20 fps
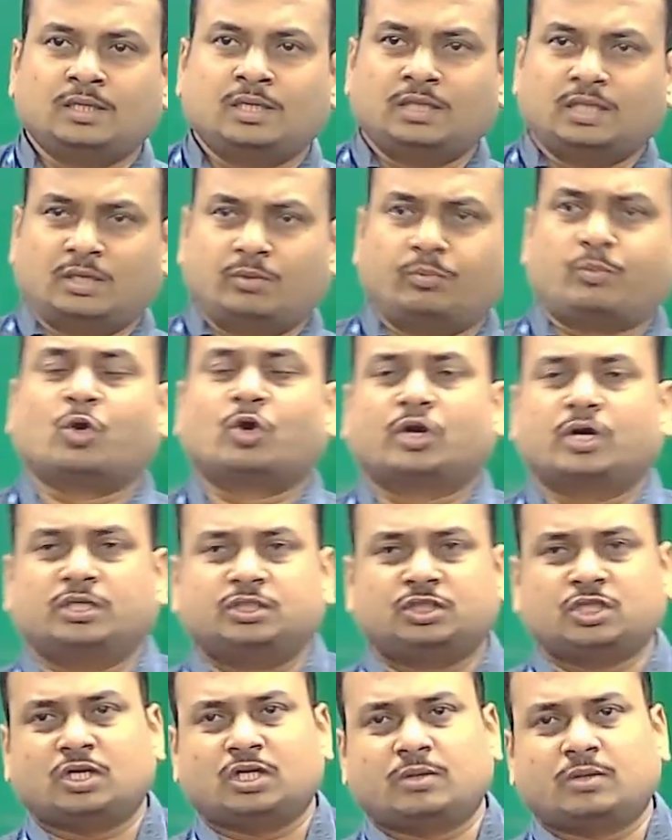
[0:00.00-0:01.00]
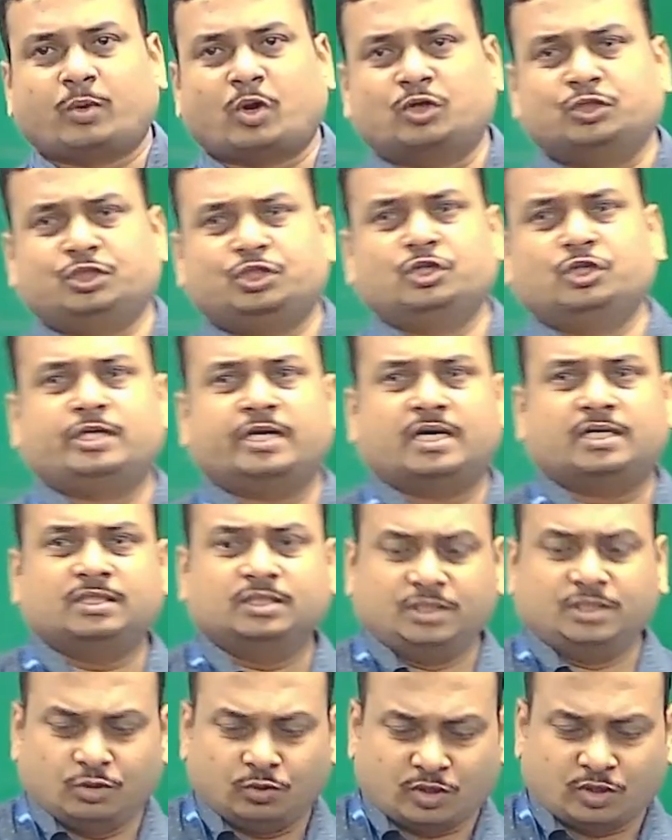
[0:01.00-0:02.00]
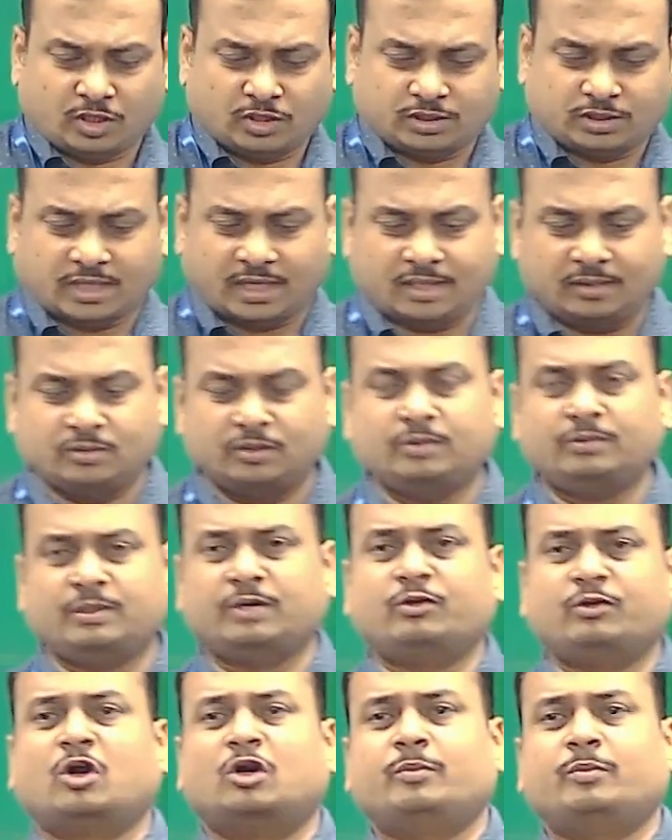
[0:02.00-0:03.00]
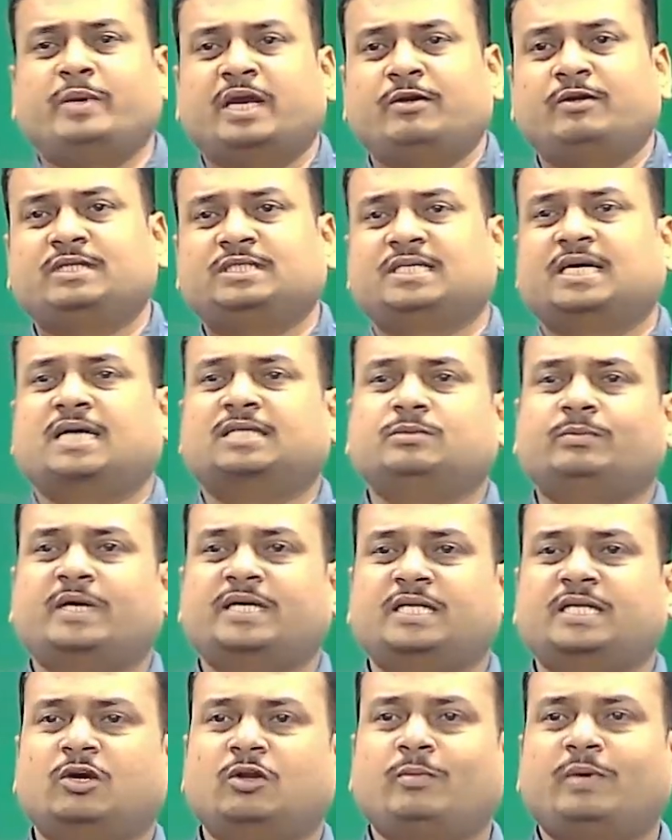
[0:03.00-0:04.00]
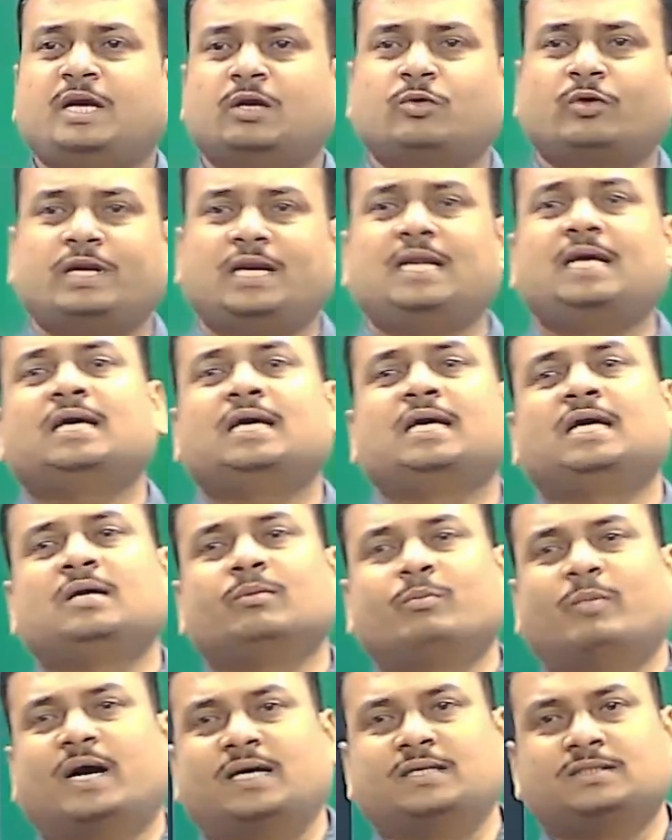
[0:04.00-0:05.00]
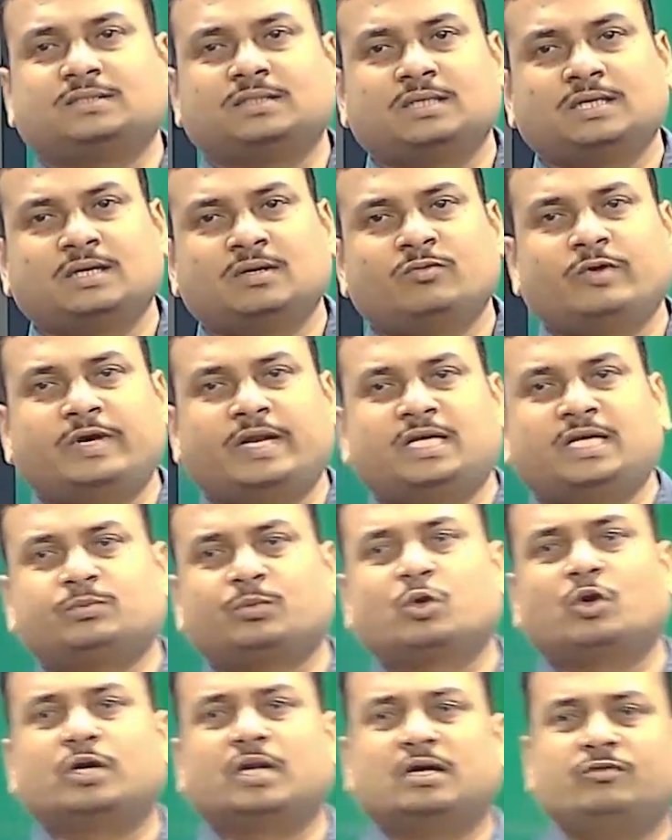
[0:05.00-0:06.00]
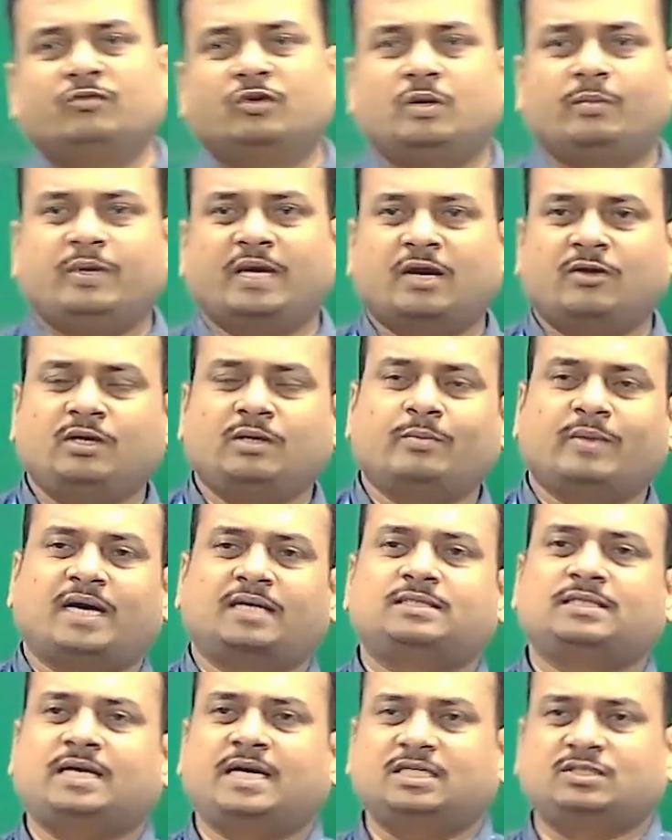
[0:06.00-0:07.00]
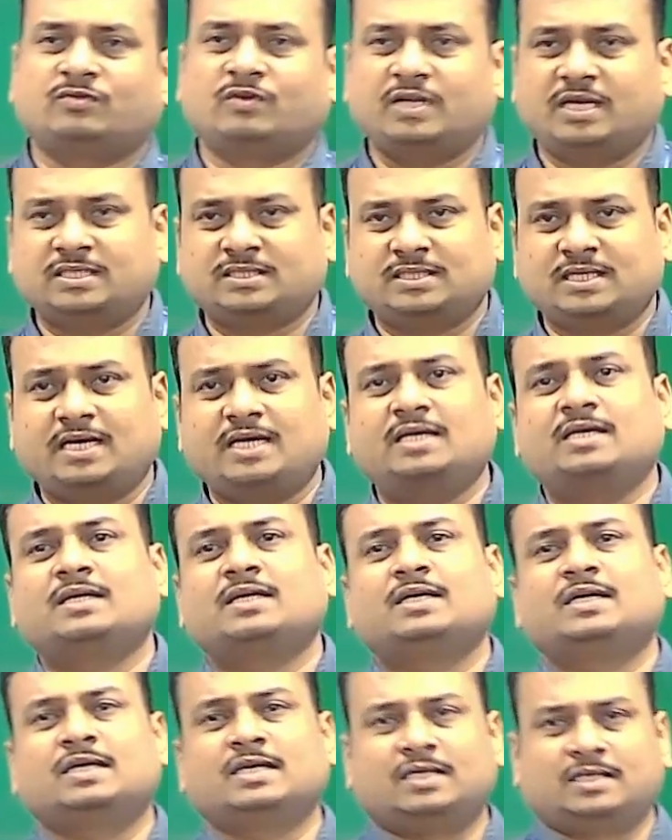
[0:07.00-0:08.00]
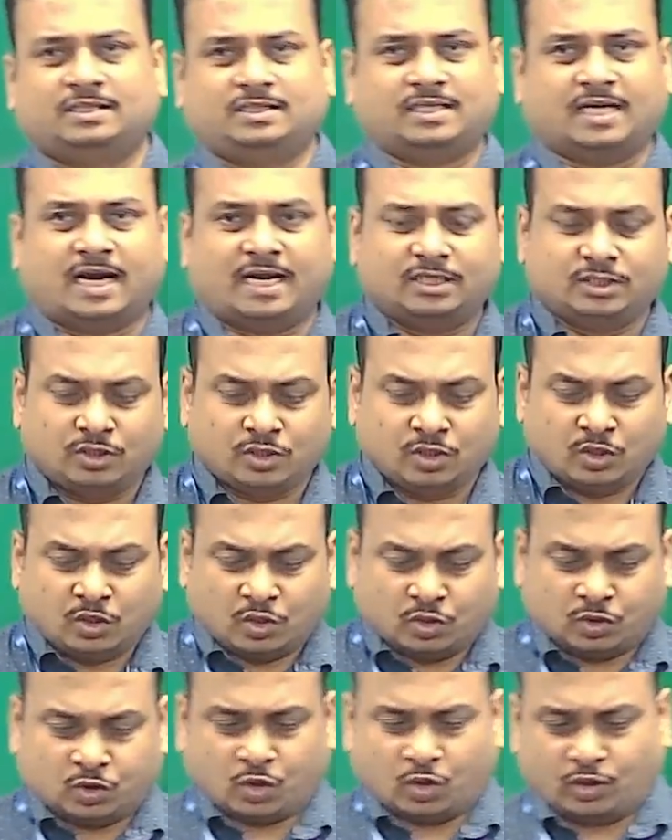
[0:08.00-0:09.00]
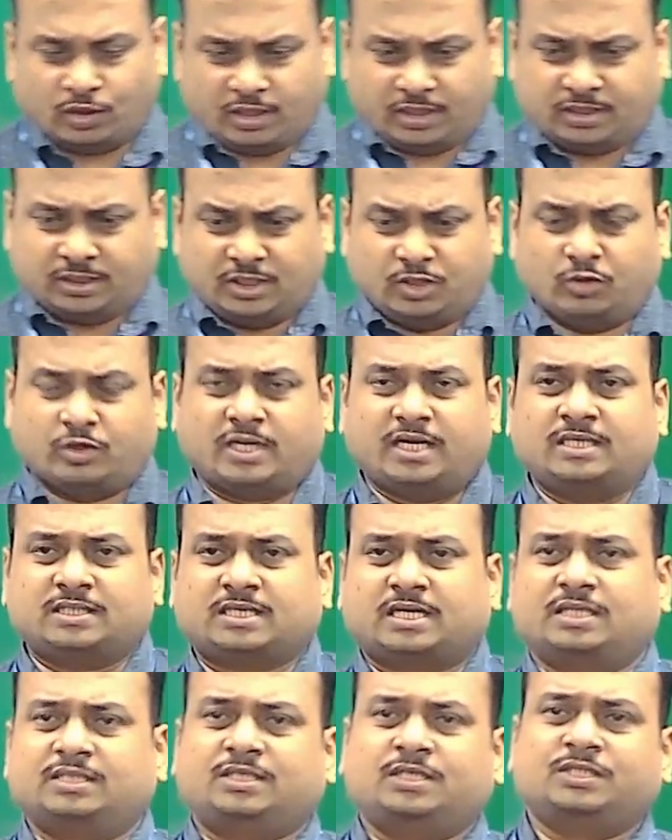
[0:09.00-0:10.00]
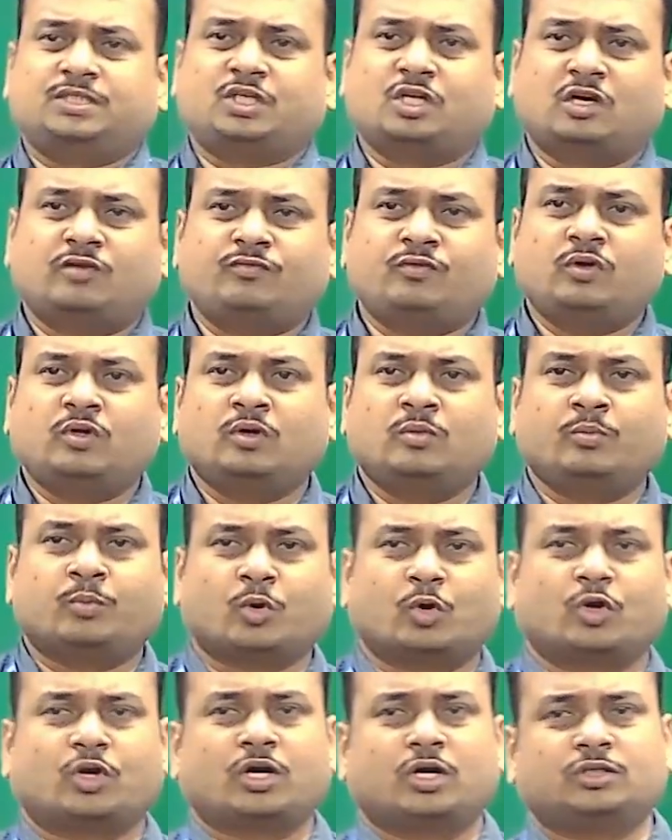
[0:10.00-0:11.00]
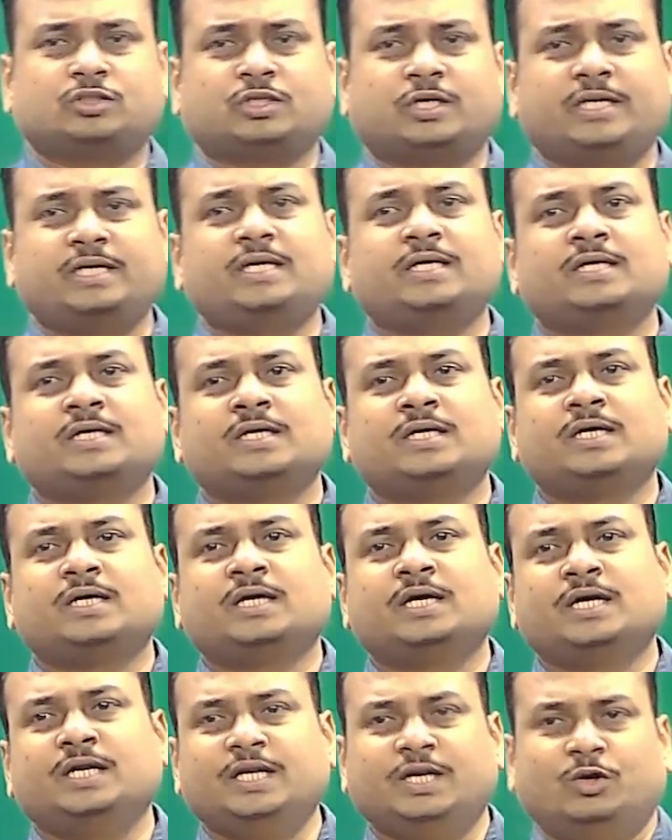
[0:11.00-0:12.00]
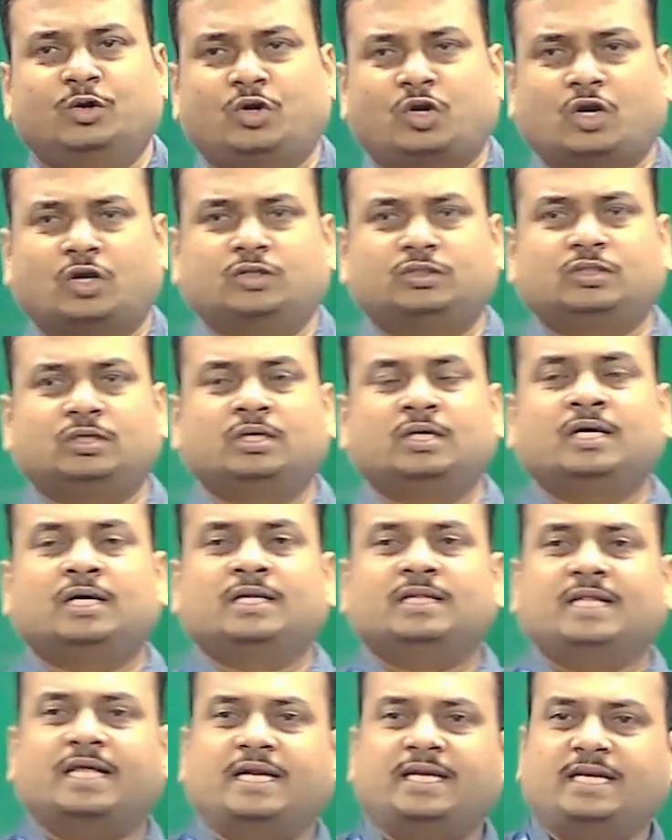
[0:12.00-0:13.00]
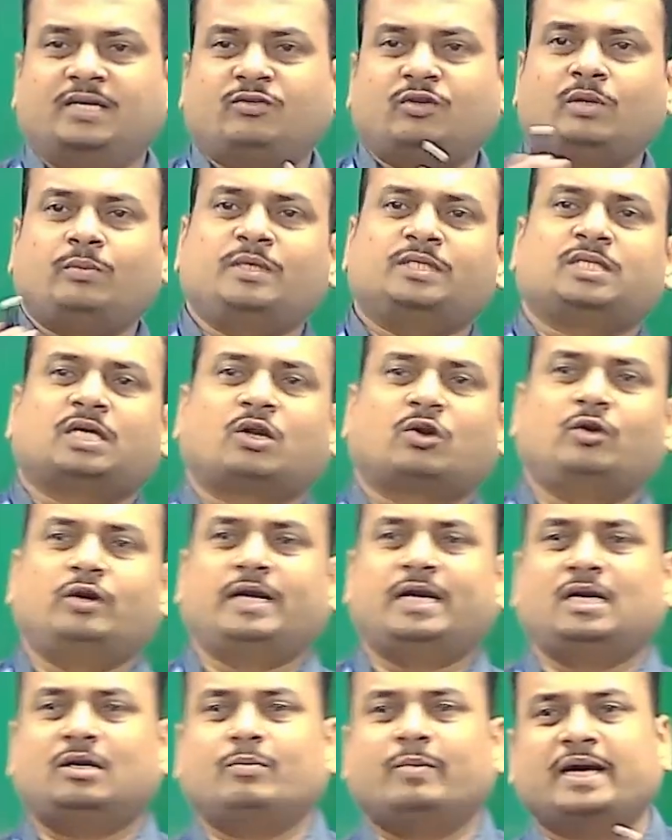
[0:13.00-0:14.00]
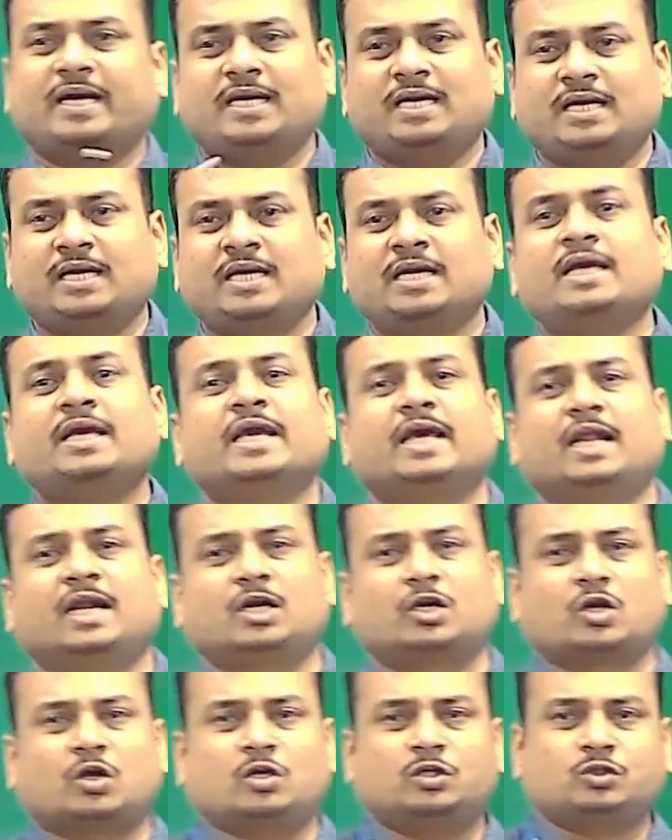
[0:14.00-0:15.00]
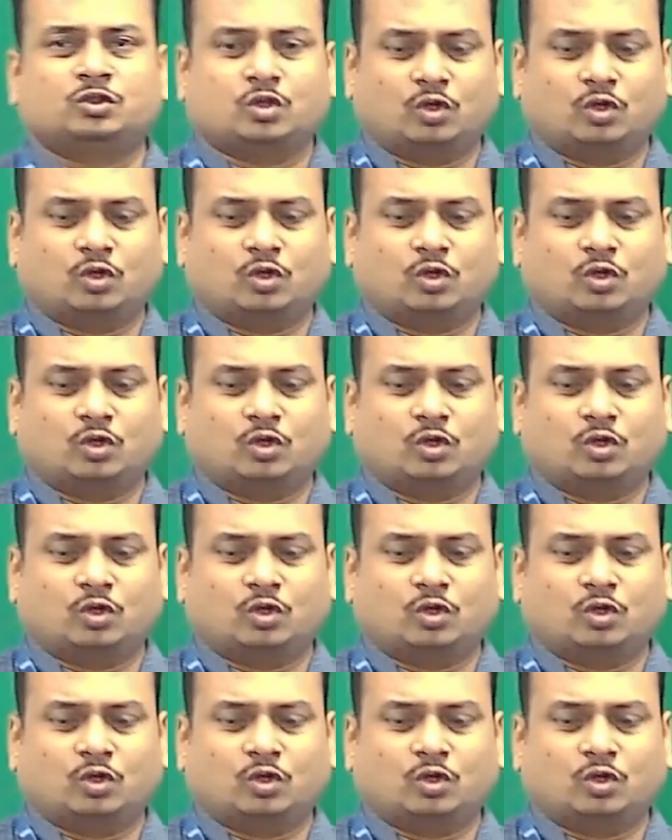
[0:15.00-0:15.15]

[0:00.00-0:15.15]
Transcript: The protons are the positive charge. Neutrons are, they will not be having charge, but they will be having only mass. Whereas proton will be having mass as well as the charge. So this nucleus consists of protons and neutrons. Then it will be surrounded by electrons.